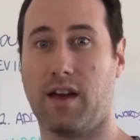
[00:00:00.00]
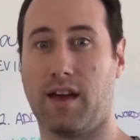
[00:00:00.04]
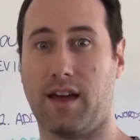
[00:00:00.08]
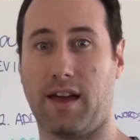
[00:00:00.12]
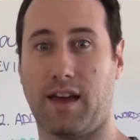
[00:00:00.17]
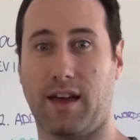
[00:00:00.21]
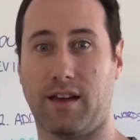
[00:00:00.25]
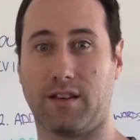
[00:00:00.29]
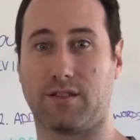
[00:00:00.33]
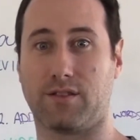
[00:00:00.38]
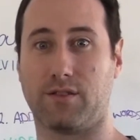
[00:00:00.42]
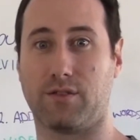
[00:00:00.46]

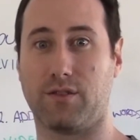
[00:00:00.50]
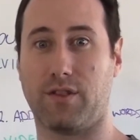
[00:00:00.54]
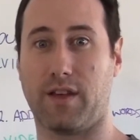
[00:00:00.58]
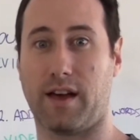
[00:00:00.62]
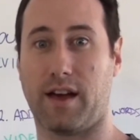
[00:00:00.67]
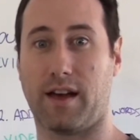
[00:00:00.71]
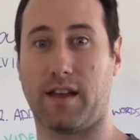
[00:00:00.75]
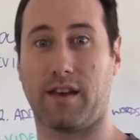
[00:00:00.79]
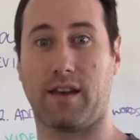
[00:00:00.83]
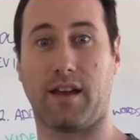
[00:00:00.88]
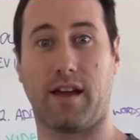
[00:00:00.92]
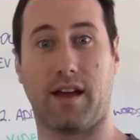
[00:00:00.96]
And to do
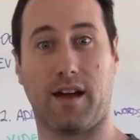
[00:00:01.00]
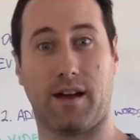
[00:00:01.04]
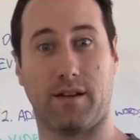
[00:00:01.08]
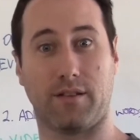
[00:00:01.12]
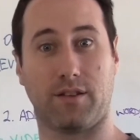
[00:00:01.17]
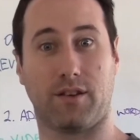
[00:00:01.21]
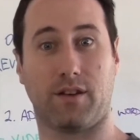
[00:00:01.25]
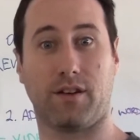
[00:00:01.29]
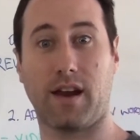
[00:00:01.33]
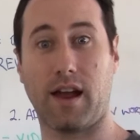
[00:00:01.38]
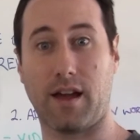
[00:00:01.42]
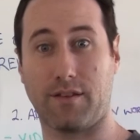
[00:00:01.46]
that,
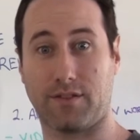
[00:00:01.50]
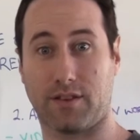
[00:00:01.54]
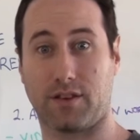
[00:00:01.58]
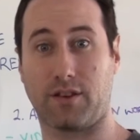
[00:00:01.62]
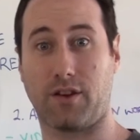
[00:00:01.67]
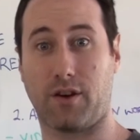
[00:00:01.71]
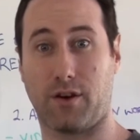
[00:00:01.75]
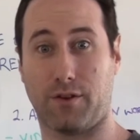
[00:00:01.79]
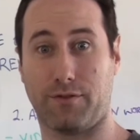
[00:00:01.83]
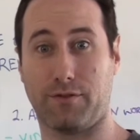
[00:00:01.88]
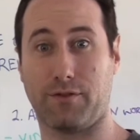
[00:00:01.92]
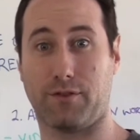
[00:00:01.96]
you're going to have to
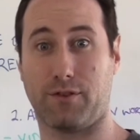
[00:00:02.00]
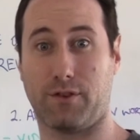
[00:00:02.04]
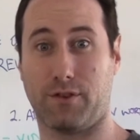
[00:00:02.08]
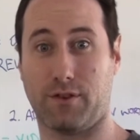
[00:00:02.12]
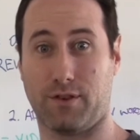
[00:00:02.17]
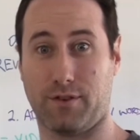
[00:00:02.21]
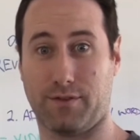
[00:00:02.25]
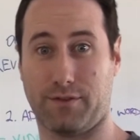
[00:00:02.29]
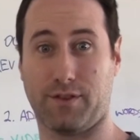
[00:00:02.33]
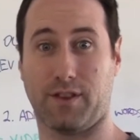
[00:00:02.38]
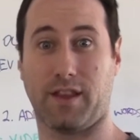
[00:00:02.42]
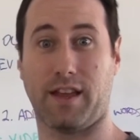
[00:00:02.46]
go
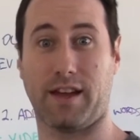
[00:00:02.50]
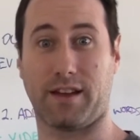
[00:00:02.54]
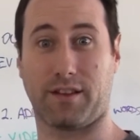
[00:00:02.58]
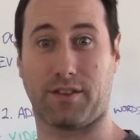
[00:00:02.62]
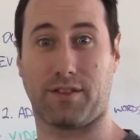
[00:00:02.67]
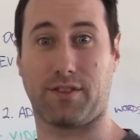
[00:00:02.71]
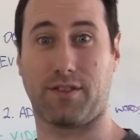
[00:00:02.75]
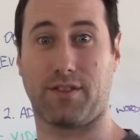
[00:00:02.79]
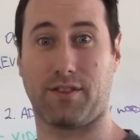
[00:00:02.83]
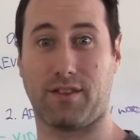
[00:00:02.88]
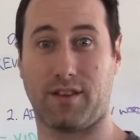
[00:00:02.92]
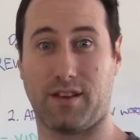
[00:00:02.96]
for
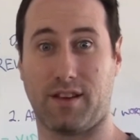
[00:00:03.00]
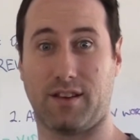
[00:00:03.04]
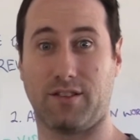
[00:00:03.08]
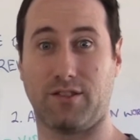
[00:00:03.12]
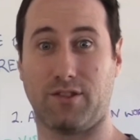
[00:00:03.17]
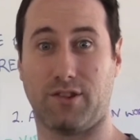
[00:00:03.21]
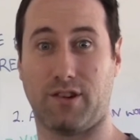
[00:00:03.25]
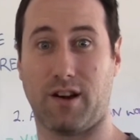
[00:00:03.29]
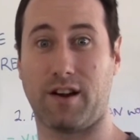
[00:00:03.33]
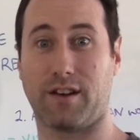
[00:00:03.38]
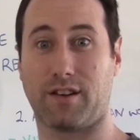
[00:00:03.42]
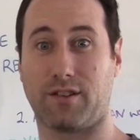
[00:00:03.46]
length in
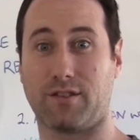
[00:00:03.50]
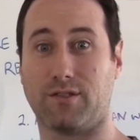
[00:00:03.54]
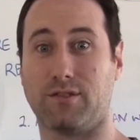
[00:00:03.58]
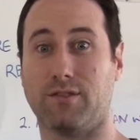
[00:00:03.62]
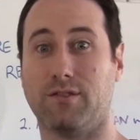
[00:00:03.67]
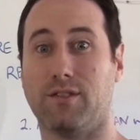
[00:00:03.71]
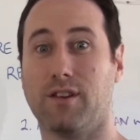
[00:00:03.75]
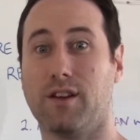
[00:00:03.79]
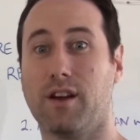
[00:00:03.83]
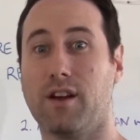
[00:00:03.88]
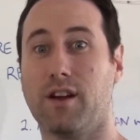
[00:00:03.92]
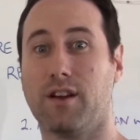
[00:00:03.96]
your
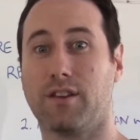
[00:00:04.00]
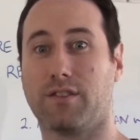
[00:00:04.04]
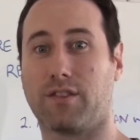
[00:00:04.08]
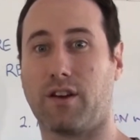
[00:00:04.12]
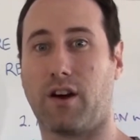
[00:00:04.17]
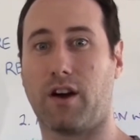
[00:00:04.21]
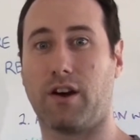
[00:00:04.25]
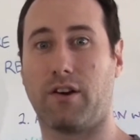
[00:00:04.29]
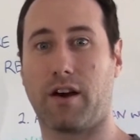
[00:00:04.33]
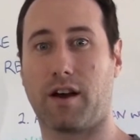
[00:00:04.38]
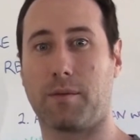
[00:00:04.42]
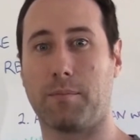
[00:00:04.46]
article.
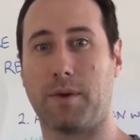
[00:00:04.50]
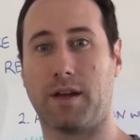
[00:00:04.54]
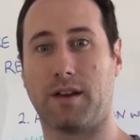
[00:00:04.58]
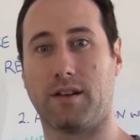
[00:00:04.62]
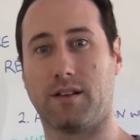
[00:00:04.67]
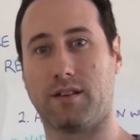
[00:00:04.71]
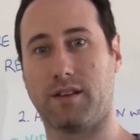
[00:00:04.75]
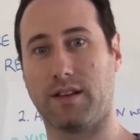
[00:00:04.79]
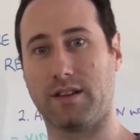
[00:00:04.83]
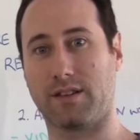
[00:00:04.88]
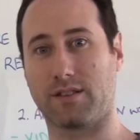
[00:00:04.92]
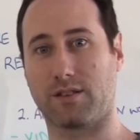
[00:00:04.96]
So I recommend
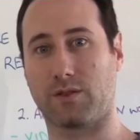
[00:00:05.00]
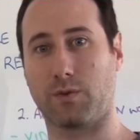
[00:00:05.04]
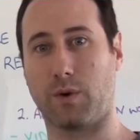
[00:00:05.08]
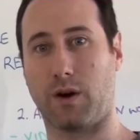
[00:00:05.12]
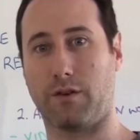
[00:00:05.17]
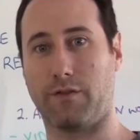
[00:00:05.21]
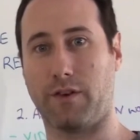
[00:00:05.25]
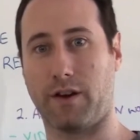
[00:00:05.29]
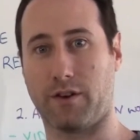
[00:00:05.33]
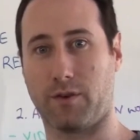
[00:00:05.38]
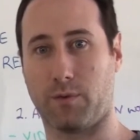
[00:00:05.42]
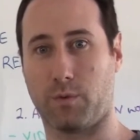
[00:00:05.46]
at least
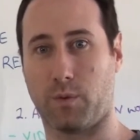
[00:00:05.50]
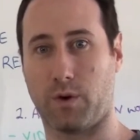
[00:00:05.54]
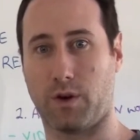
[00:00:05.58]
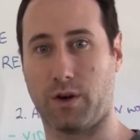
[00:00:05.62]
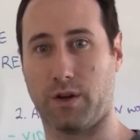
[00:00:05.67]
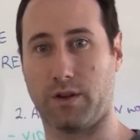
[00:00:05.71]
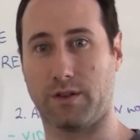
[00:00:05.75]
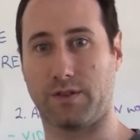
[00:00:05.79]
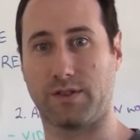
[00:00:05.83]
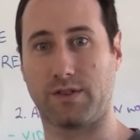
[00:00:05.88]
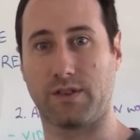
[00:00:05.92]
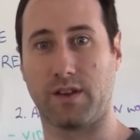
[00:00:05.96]
1,200
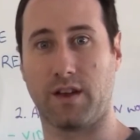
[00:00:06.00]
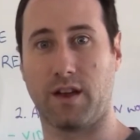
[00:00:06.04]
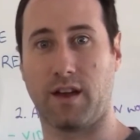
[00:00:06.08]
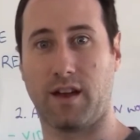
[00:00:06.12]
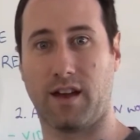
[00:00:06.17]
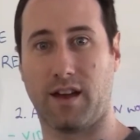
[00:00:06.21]
words